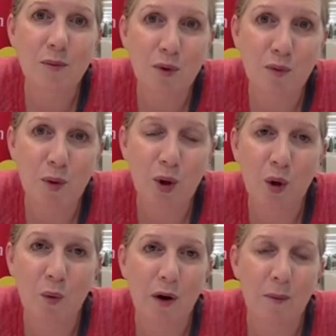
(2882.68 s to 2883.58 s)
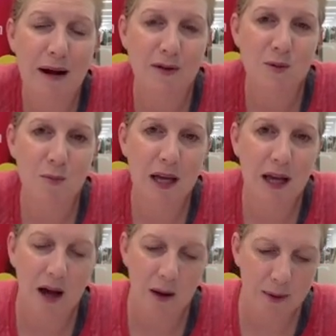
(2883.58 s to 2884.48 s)
of book we're about to
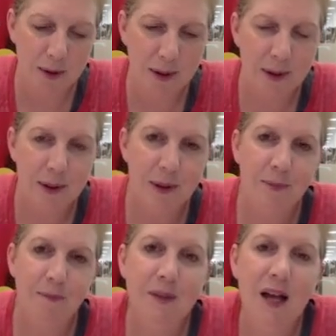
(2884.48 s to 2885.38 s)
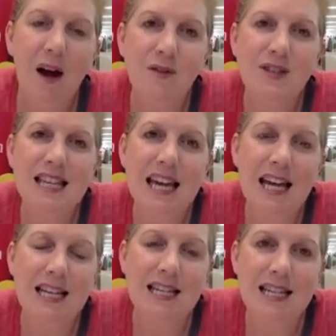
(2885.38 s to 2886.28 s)
pick up. After the
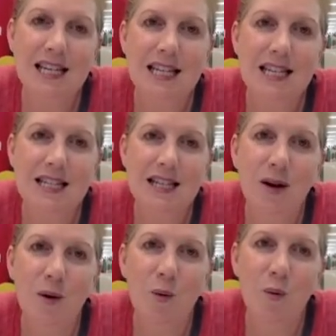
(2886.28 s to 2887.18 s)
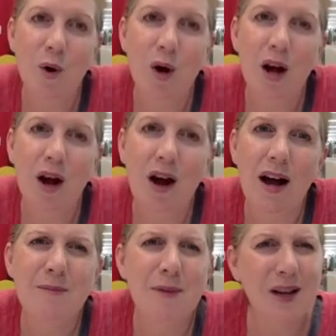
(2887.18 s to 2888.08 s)
End is what
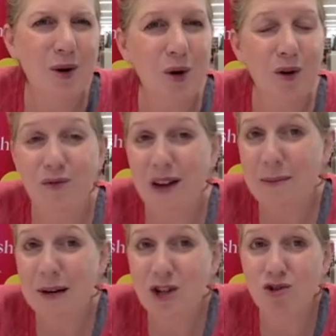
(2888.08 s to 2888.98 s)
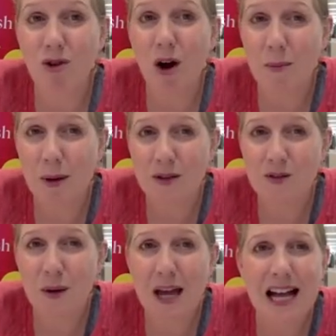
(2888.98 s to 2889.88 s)
I might call a family drama.
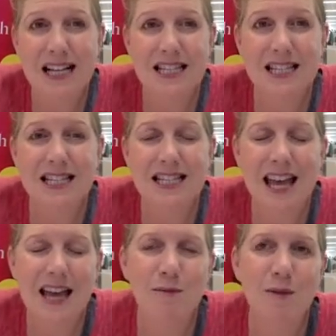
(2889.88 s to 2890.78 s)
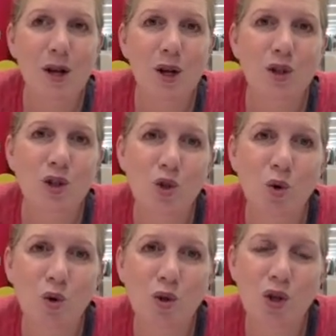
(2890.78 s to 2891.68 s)
So it has the same
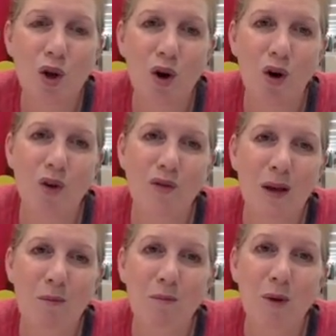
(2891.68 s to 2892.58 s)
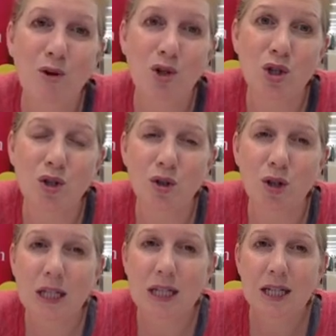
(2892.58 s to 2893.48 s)
sorts of
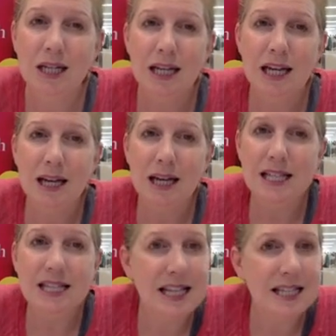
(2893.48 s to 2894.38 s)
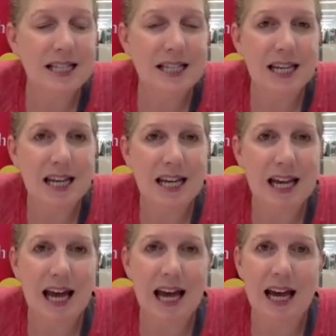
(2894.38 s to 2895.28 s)
emotional
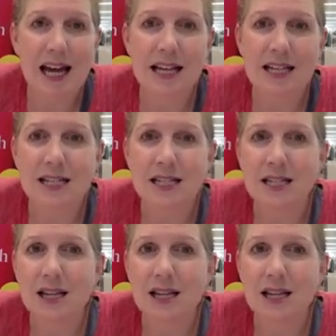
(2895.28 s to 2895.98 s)
intensity and